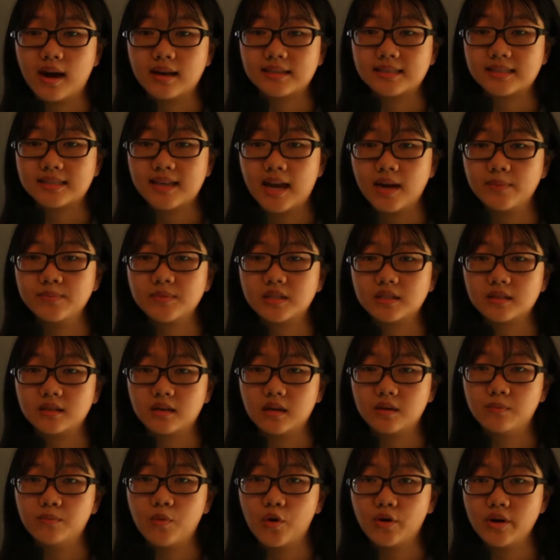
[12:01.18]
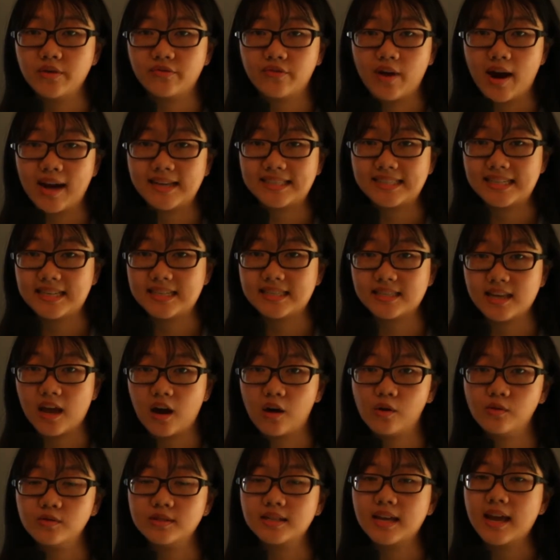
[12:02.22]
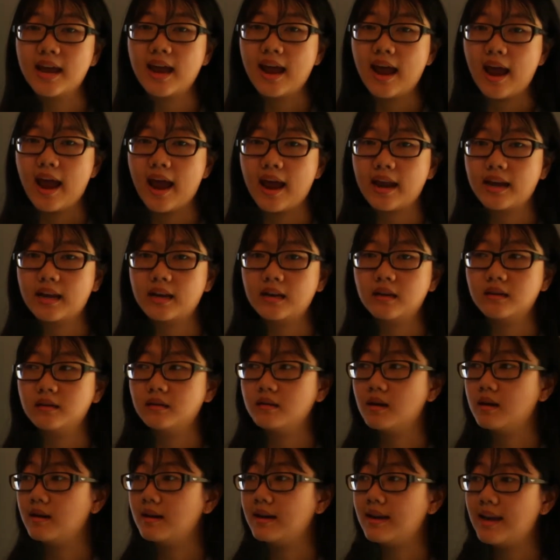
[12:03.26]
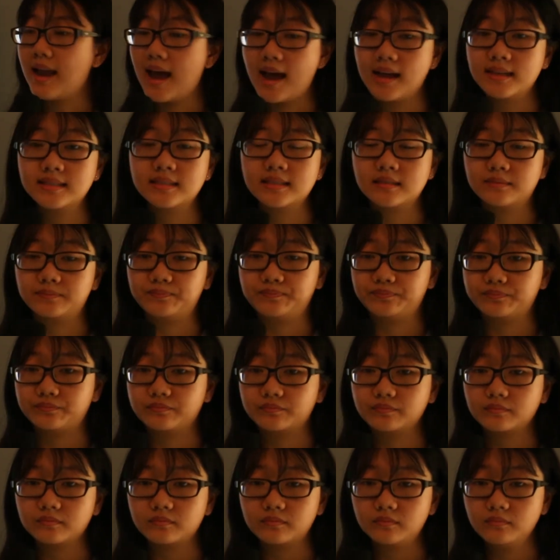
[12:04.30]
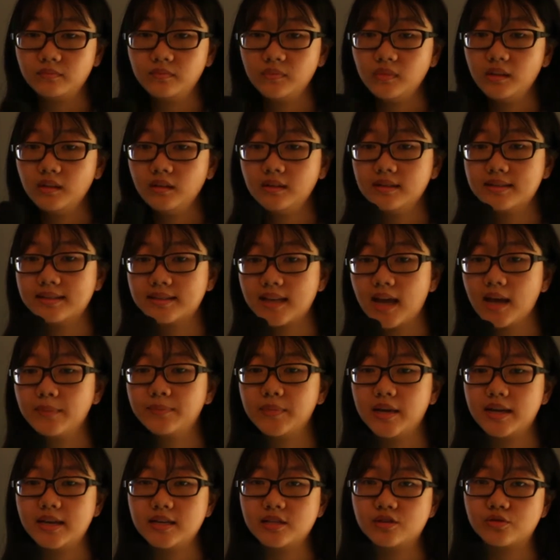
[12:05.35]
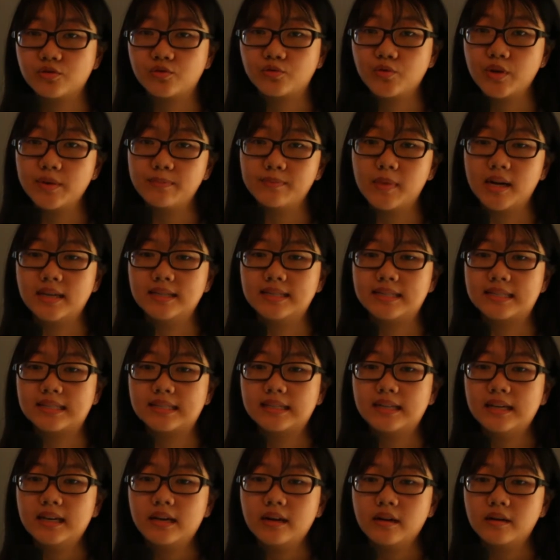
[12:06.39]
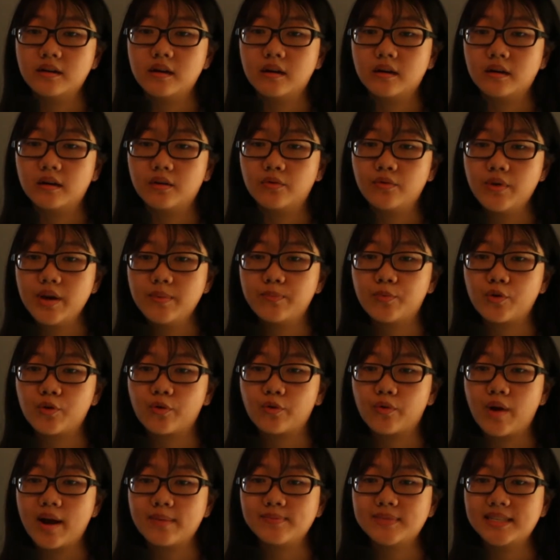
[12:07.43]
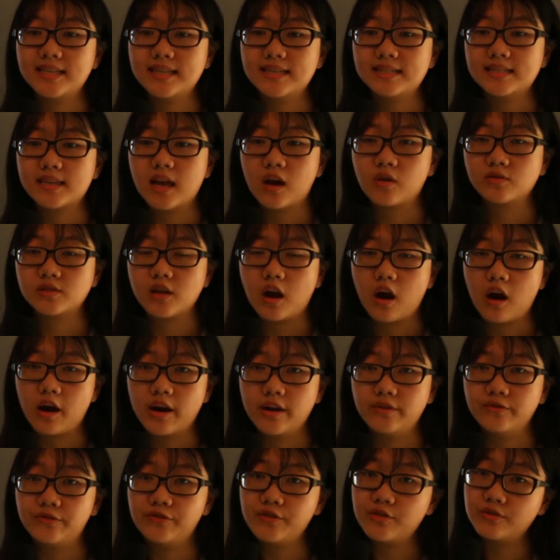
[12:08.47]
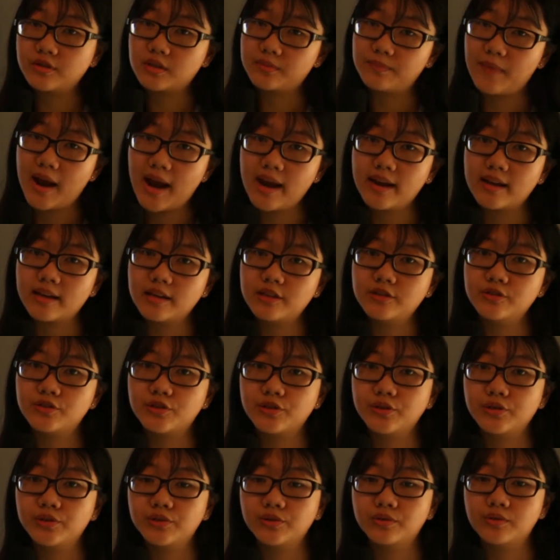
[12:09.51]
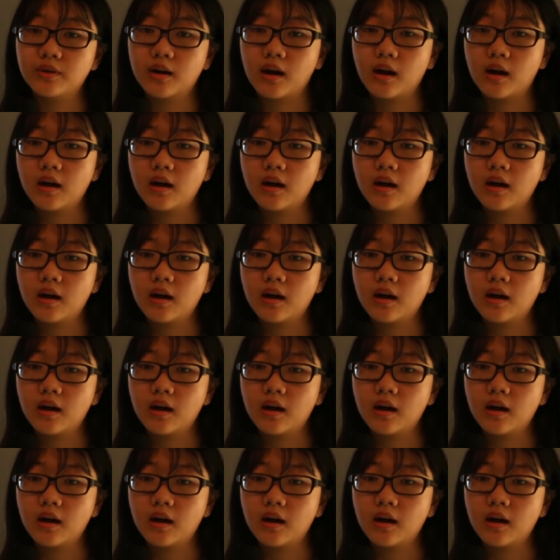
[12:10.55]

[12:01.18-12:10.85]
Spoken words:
accept the modified T cells. And the last step is treatment. The reprogrammed T cells are infused back into